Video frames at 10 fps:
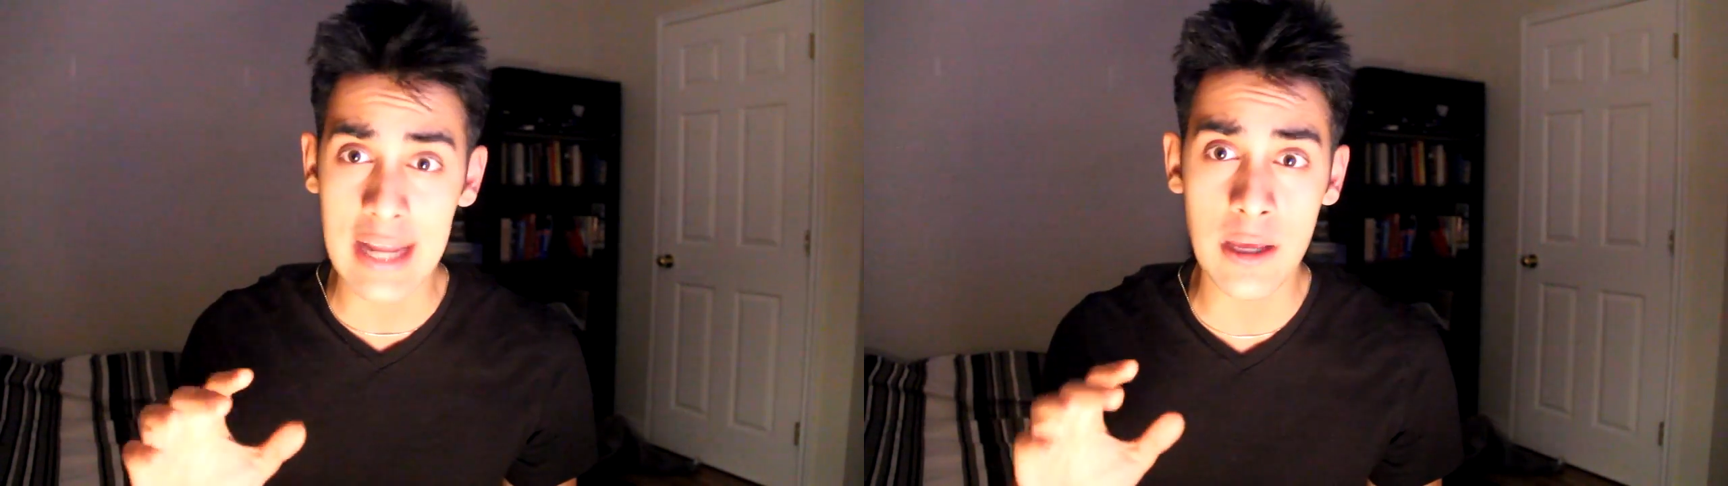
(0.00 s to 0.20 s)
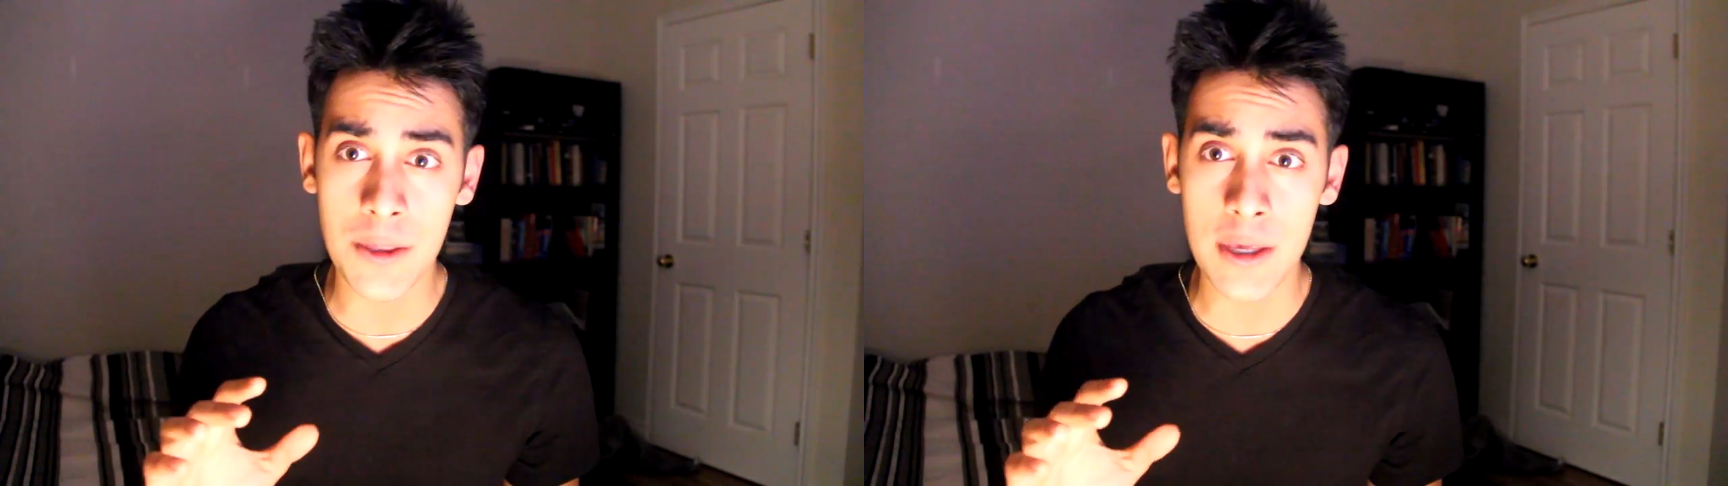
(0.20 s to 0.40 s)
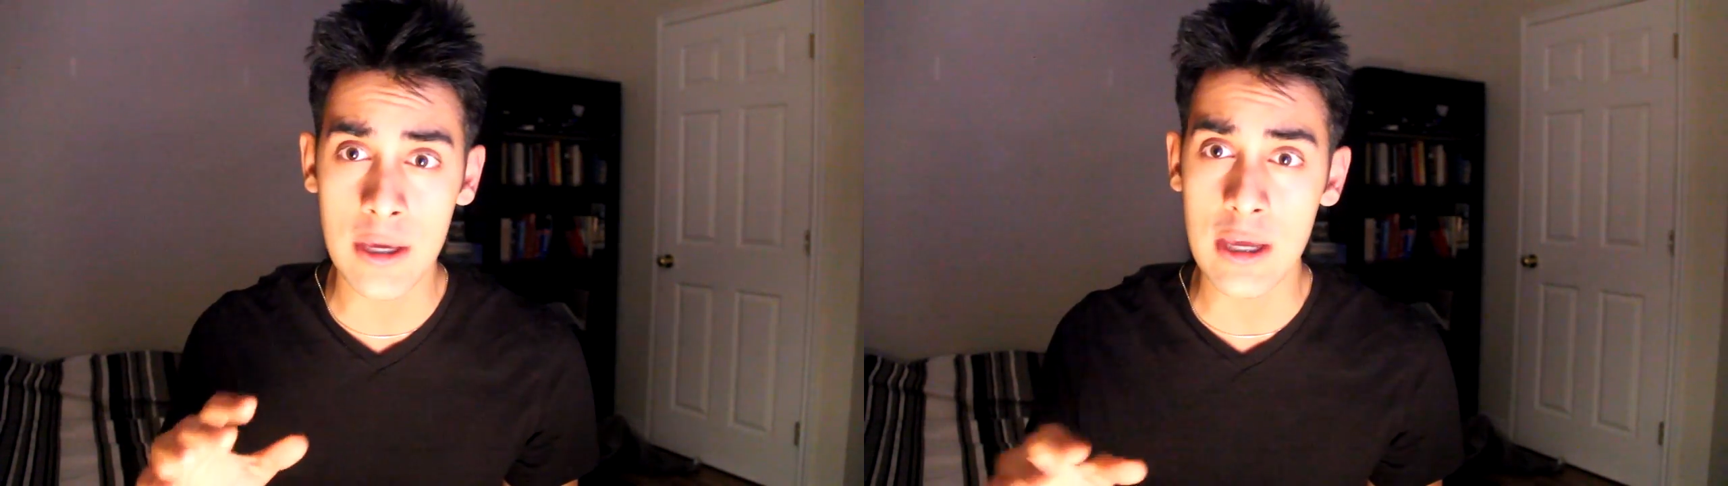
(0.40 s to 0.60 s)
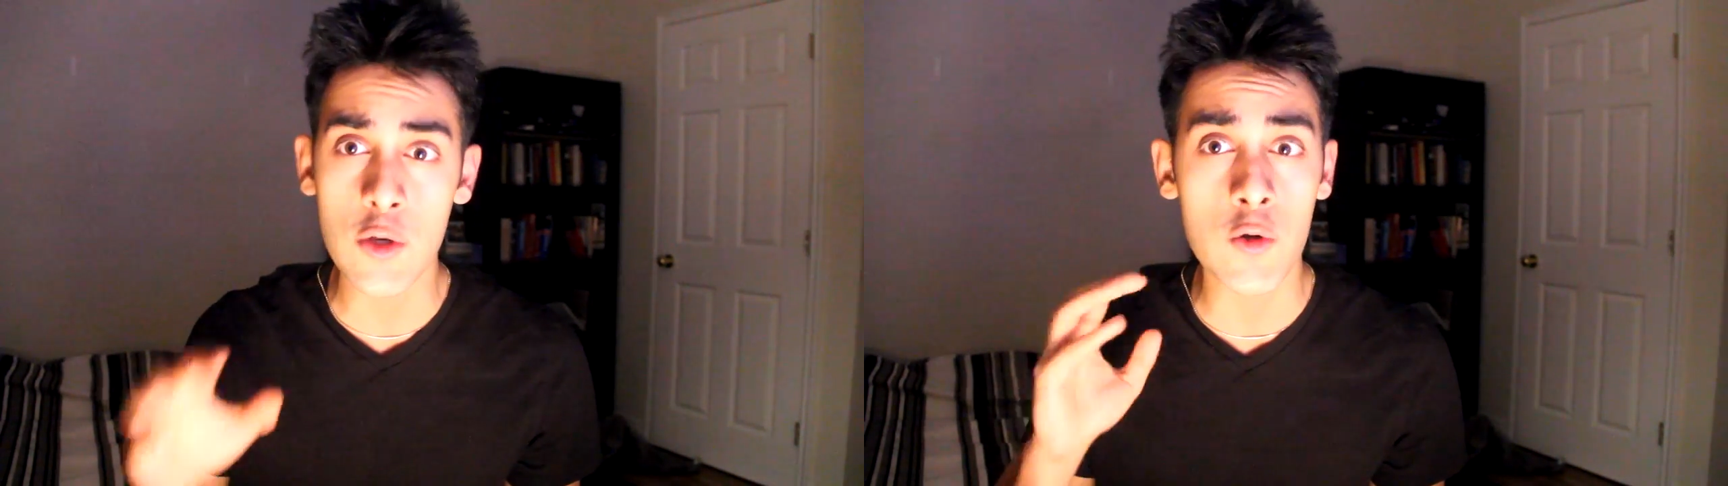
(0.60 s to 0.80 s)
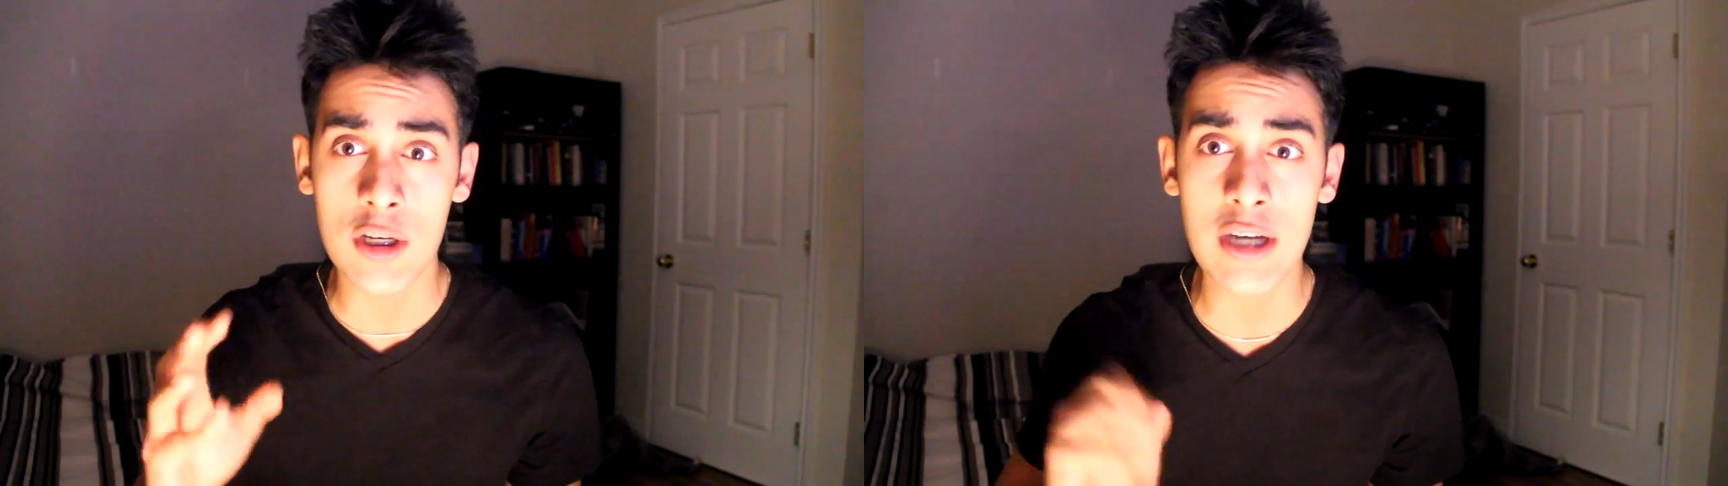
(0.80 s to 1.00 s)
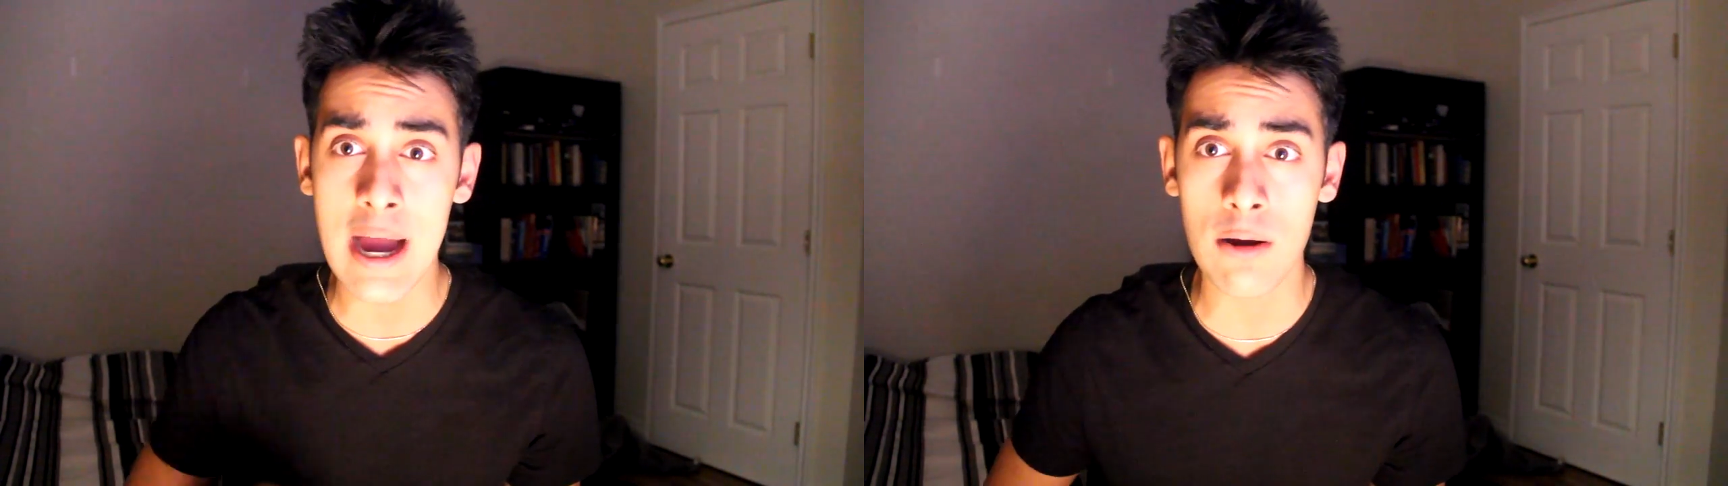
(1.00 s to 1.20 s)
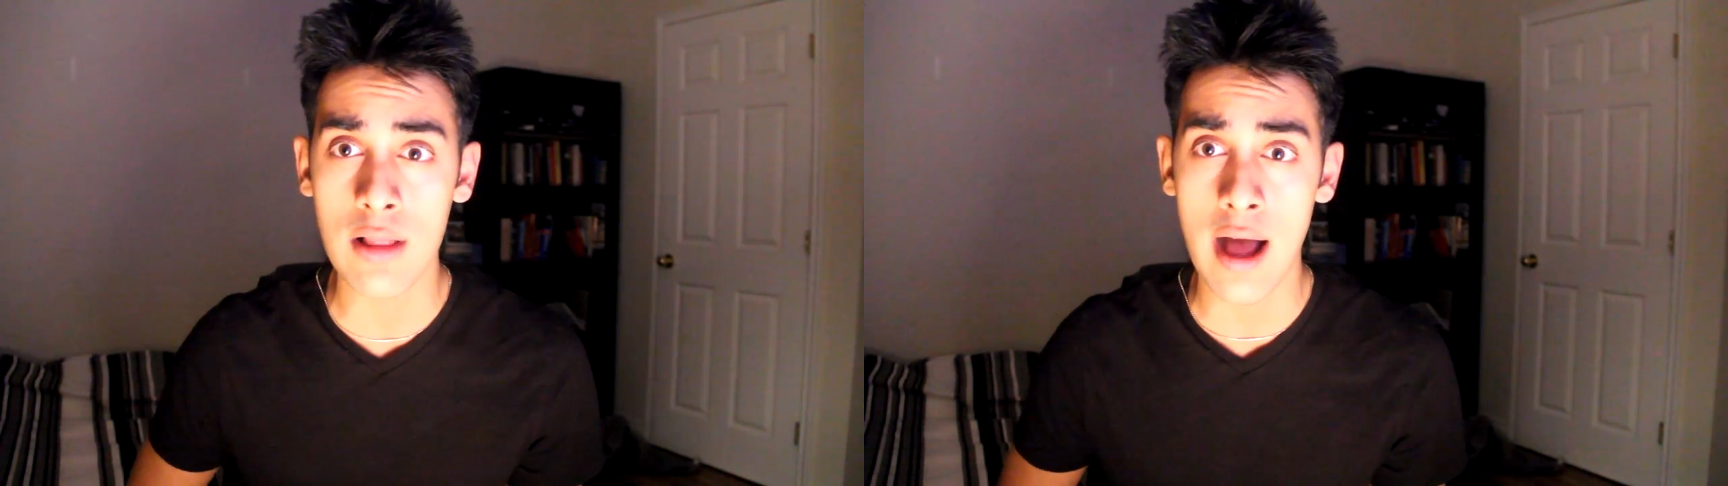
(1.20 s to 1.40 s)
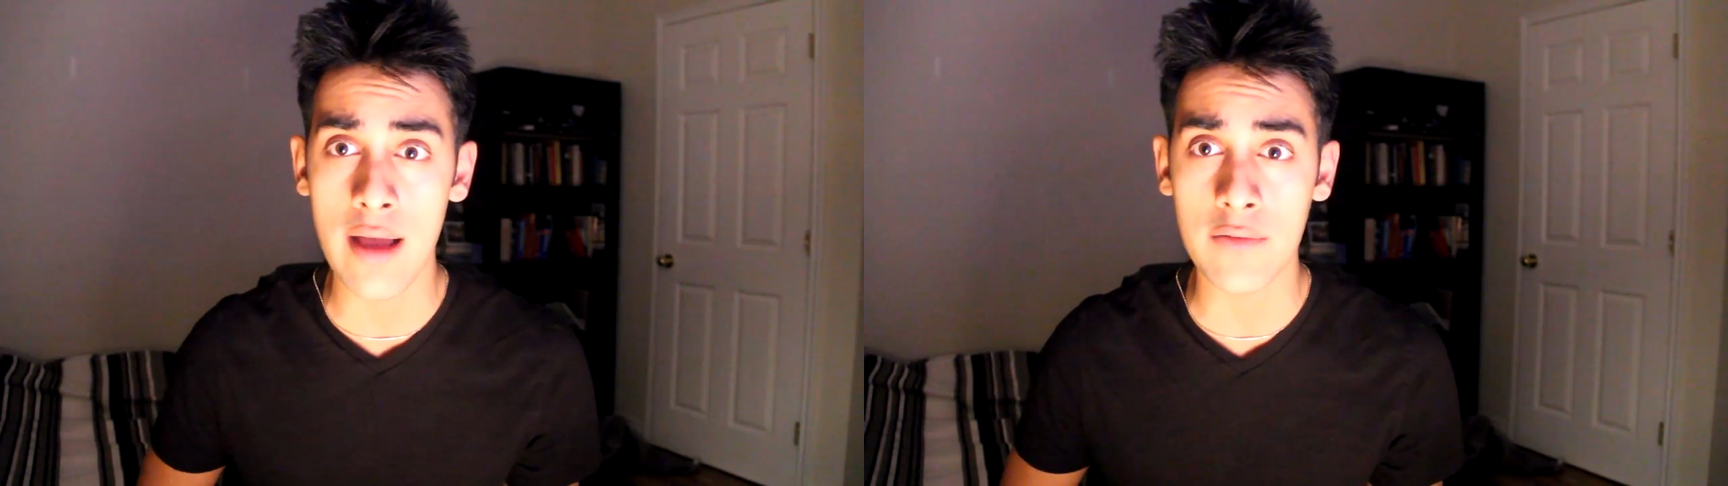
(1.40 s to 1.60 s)
anything in your entire
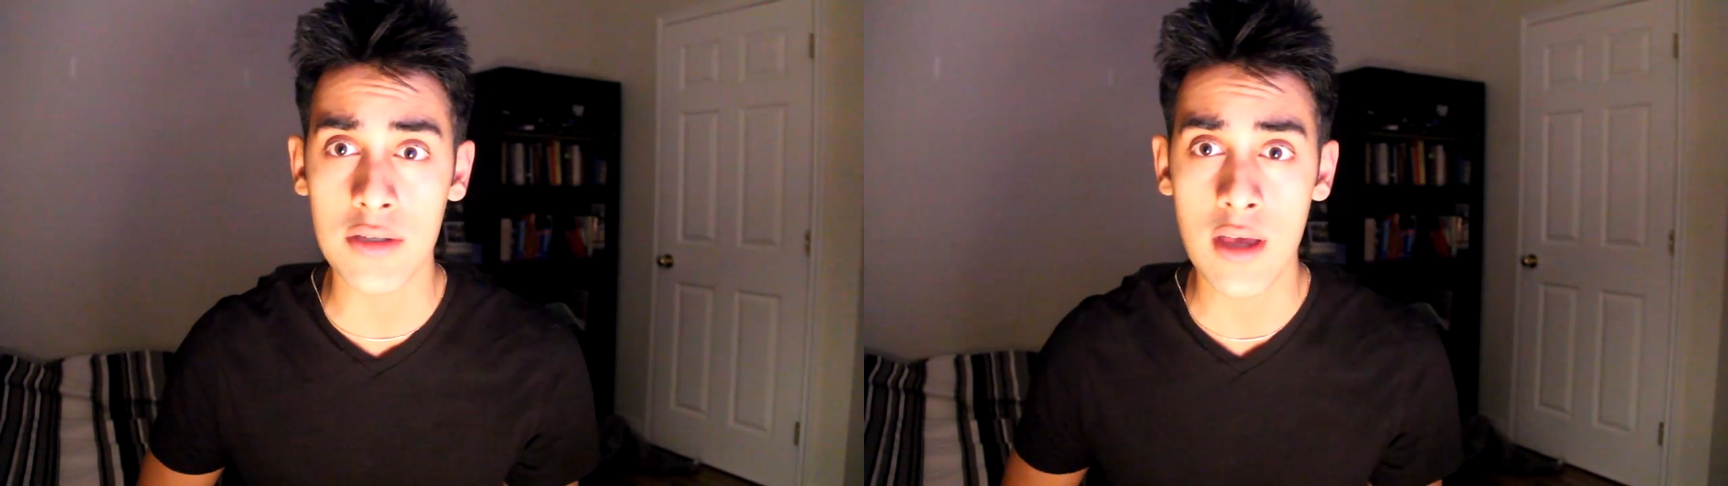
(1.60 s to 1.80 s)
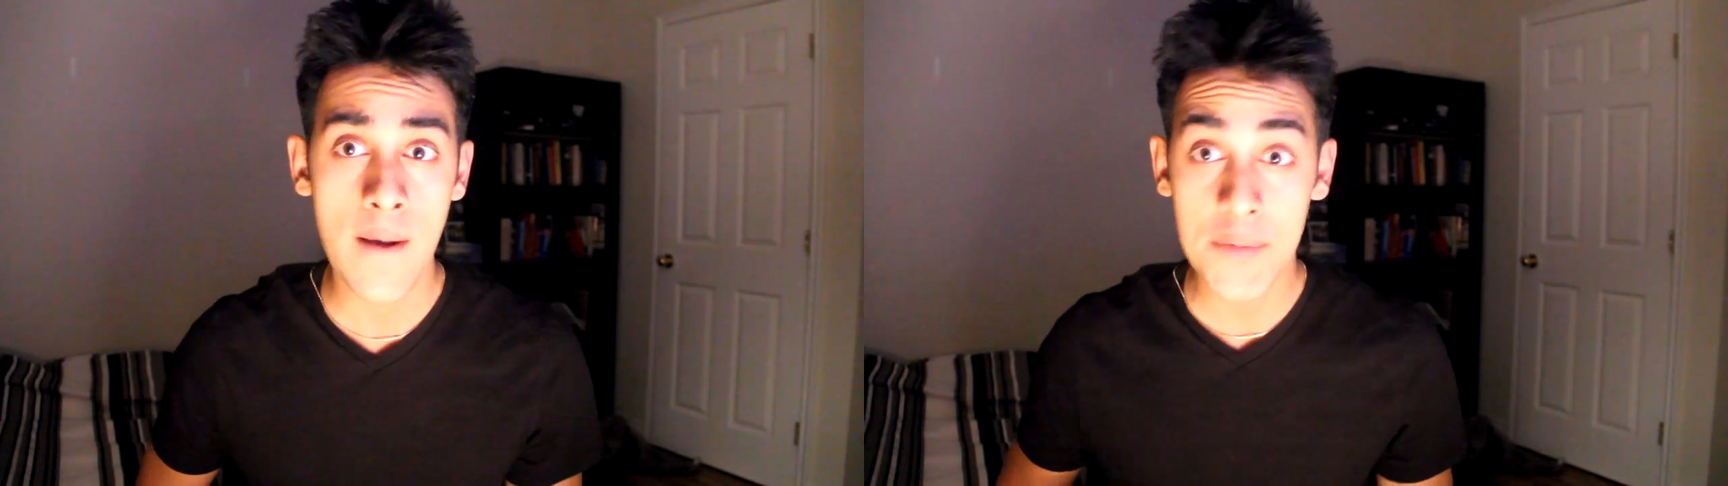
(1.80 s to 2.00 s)
lives.